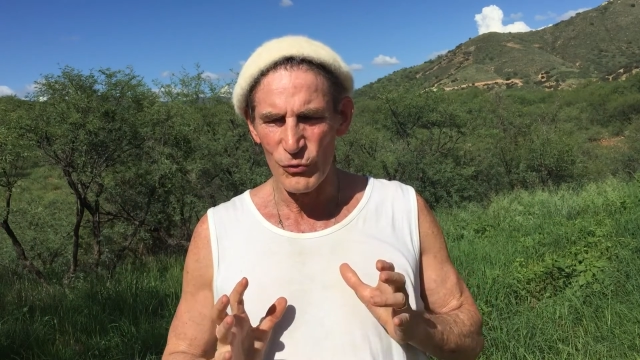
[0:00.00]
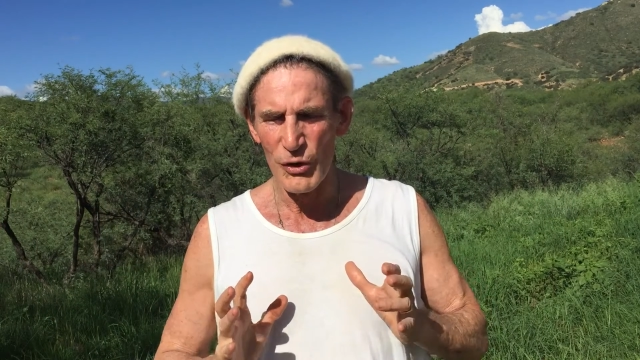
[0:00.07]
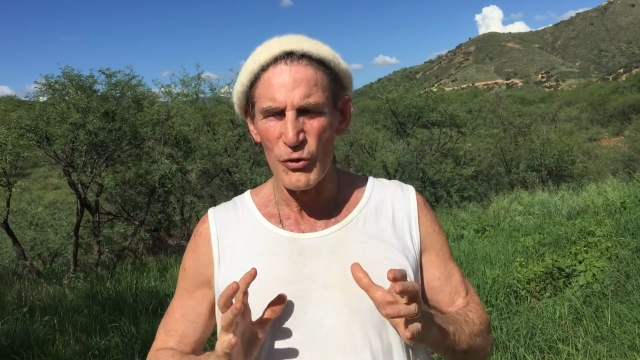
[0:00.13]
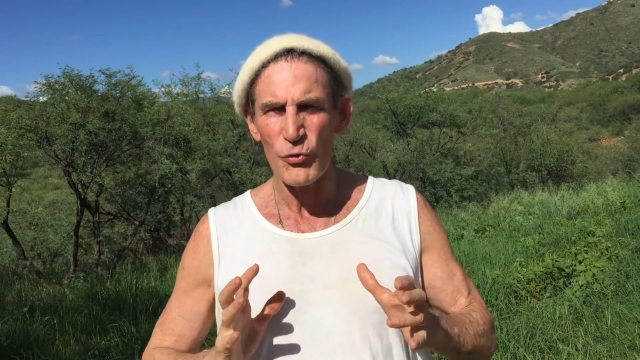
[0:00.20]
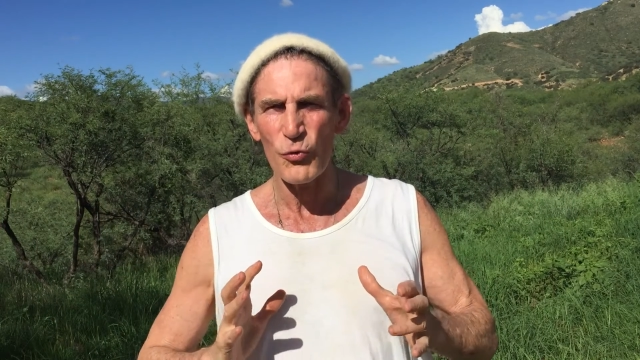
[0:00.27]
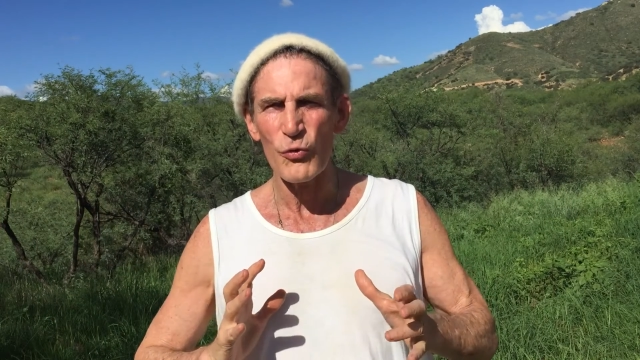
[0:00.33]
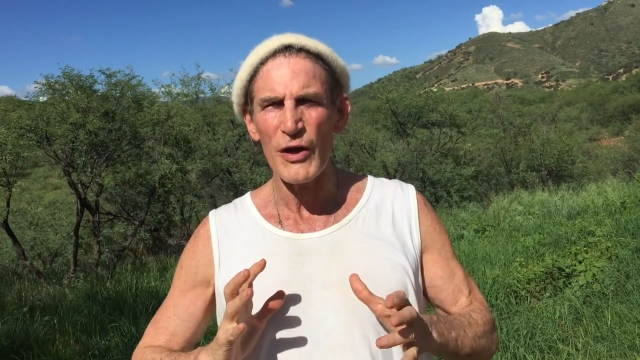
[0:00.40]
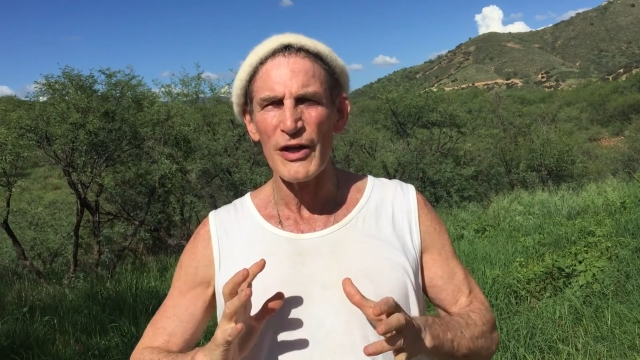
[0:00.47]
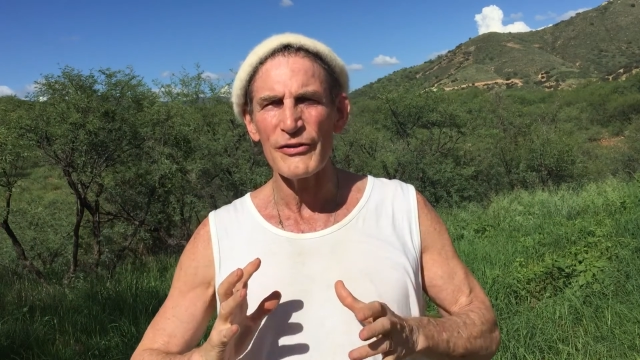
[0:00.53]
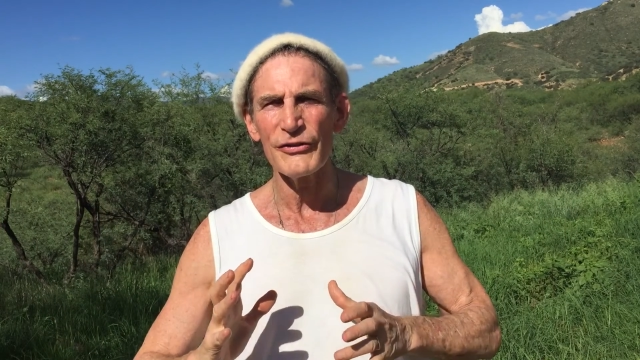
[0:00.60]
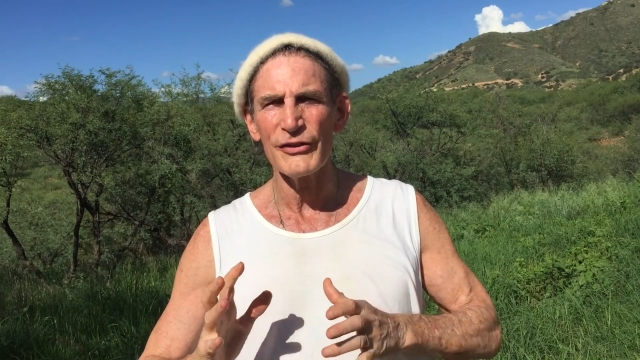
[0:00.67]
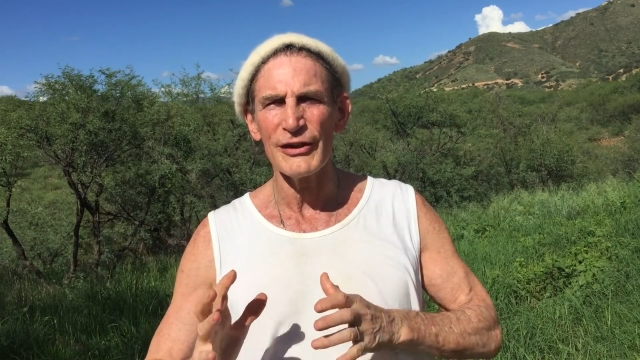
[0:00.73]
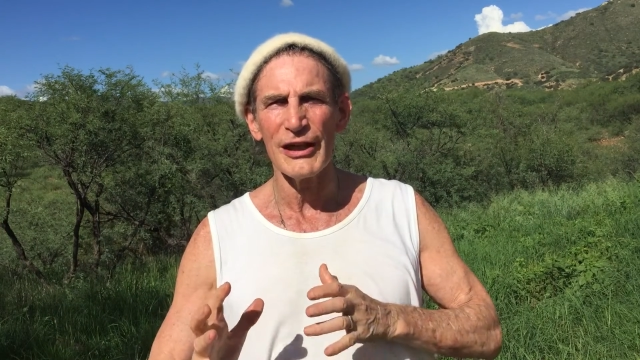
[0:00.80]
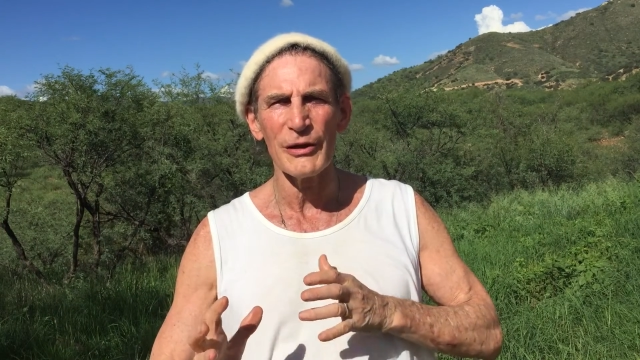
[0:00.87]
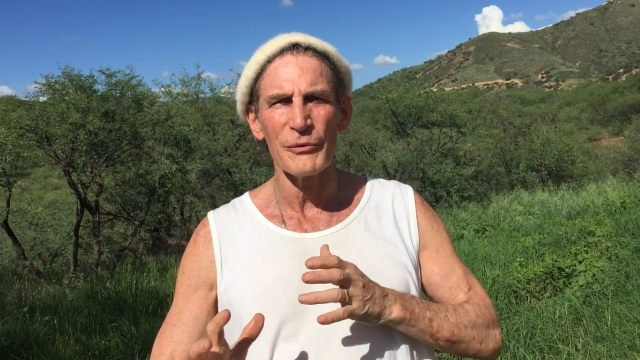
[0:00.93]
we
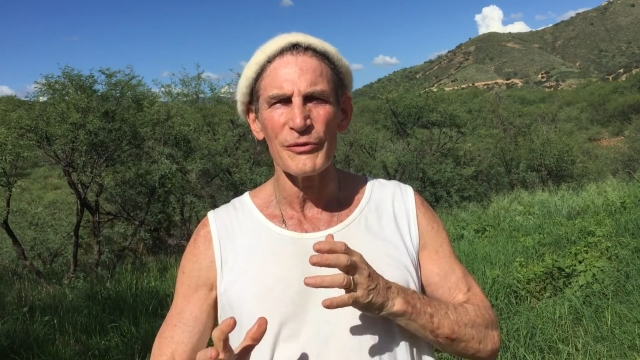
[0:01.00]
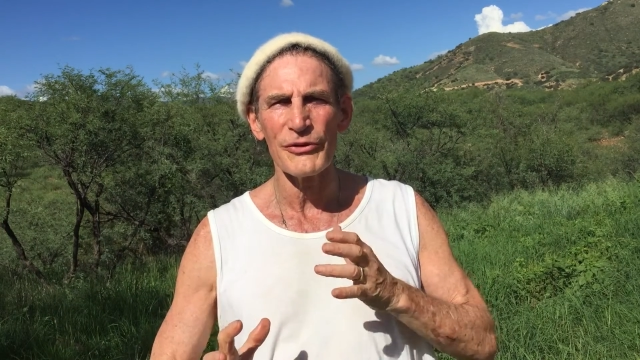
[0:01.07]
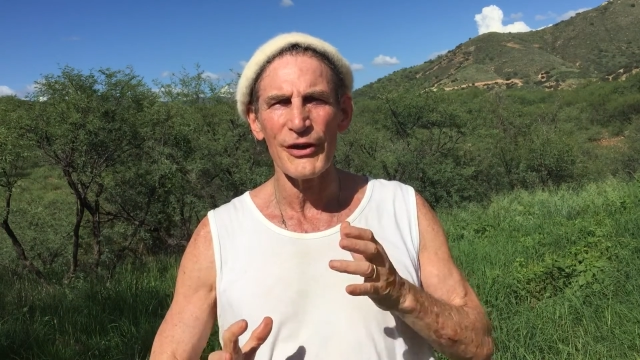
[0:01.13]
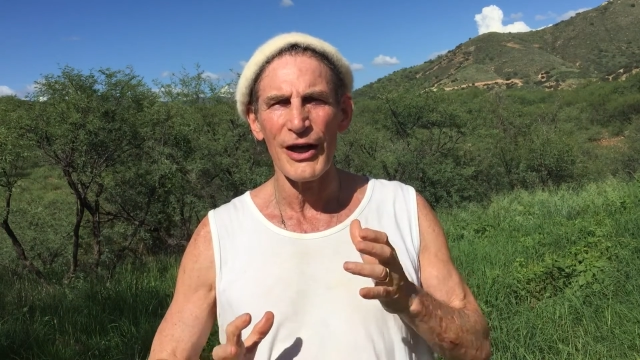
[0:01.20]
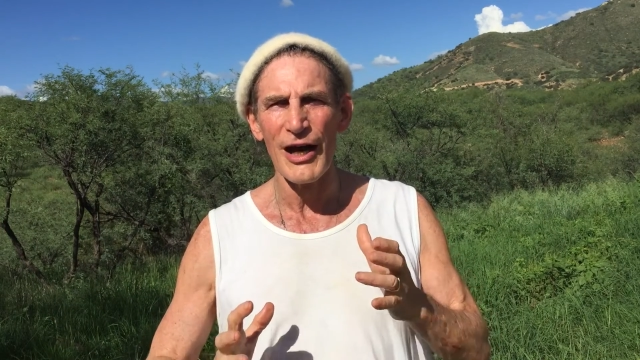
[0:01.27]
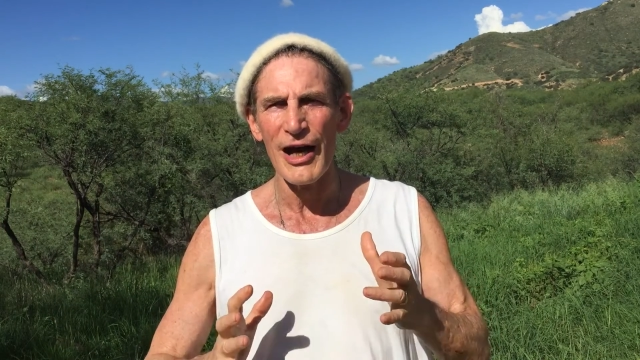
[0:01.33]
resonate with the